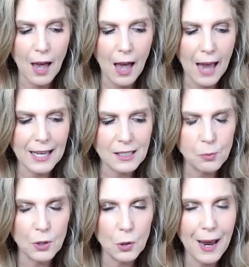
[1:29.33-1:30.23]
I guess,
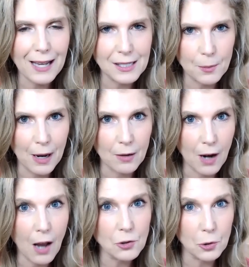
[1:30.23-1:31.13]
well, you asked about
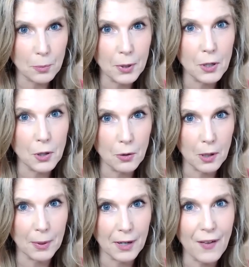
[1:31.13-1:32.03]

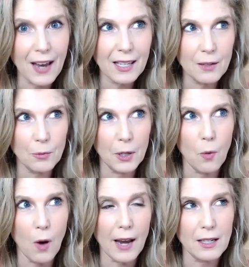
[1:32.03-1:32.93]
entrepreneur, but if I can
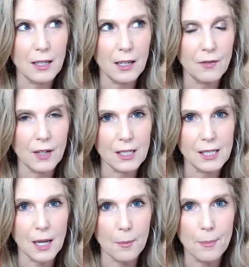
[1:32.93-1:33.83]
rewind even a
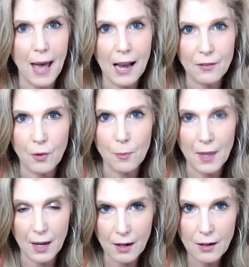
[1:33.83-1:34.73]
step back from
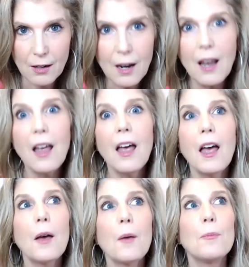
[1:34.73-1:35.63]
there,
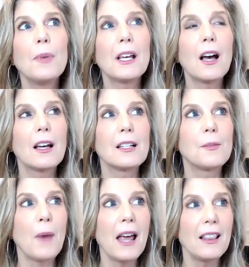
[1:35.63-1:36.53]
because
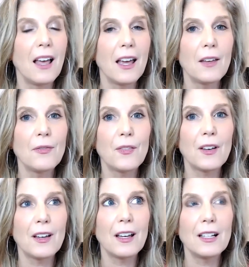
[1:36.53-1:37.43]
my life
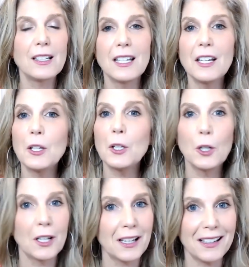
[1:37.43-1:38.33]
didn't
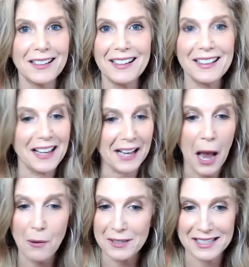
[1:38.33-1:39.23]
look like
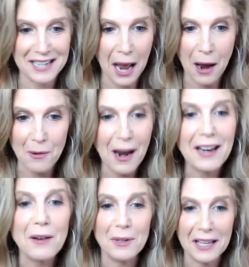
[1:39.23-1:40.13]
how it did now.
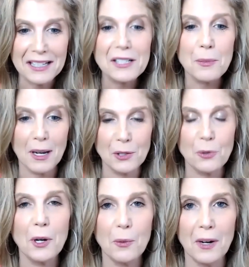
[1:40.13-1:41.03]
And it relates to my
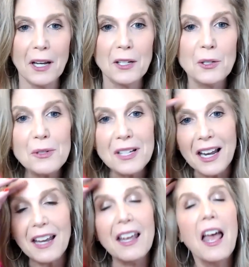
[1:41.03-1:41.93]
story, what I do
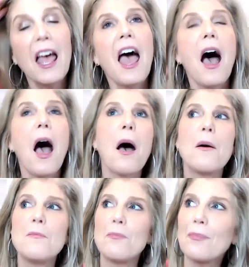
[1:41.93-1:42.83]
today.
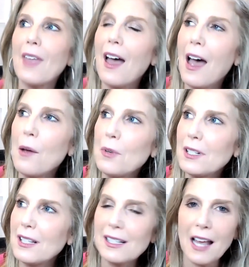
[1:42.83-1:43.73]
I
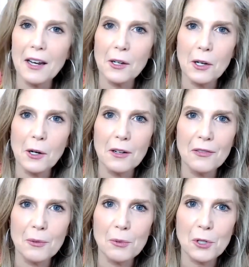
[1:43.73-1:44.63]
was this kind of good girl
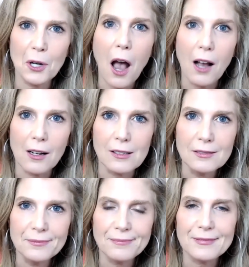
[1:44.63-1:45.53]
from Chicago.
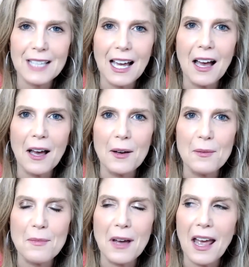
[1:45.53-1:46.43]

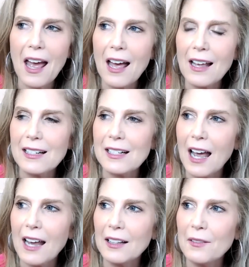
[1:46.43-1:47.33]
And
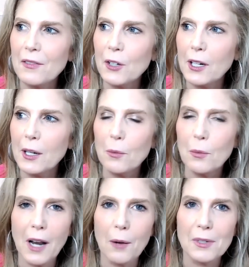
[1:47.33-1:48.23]
I lived a very,
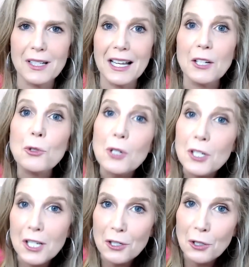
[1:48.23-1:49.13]
what I would say,
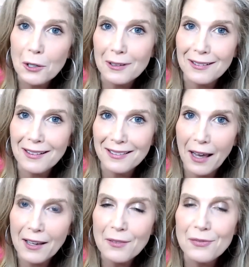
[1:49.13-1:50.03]
traditional
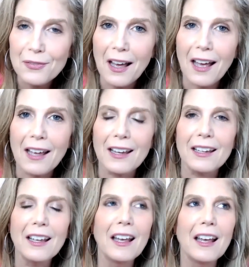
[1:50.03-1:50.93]
life. I